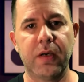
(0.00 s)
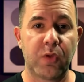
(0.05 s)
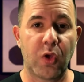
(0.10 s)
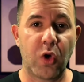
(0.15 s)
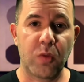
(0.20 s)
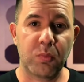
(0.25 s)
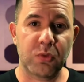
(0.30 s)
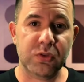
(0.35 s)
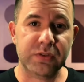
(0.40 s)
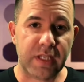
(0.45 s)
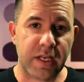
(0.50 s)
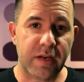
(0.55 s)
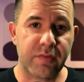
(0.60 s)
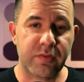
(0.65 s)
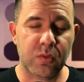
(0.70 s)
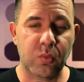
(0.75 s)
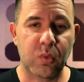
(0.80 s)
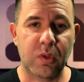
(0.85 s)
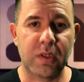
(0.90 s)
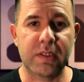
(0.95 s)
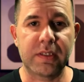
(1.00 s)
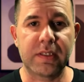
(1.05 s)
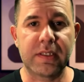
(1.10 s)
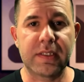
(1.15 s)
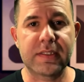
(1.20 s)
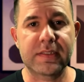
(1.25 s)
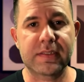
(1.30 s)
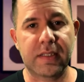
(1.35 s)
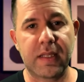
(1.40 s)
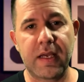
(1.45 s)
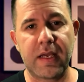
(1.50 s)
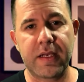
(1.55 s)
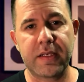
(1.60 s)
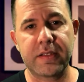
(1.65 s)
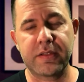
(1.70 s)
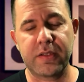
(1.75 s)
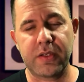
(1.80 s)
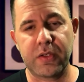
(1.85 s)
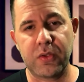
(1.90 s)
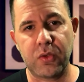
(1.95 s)
Almost everyone is lying
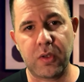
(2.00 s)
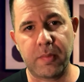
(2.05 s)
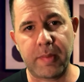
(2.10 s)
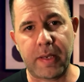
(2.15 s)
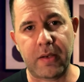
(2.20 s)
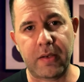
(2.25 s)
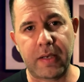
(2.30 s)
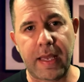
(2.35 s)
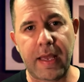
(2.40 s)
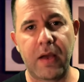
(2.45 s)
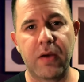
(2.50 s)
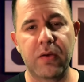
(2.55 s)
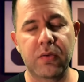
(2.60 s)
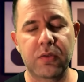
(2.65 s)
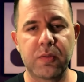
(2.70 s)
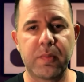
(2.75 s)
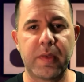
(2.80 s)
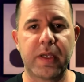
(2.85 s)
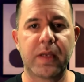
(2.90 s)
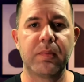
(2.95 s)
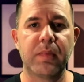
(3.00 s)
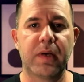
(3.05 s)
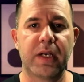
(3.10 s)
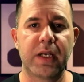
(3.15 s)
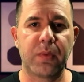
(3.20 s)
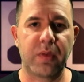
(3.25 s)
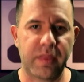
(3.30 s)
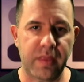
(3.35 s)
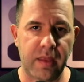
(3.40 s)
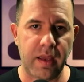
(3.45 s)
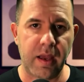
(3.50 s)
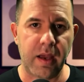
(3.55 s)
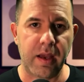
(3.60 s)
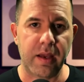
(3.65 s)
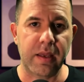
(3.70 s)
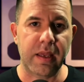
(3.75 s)
to you about how to make money with AI,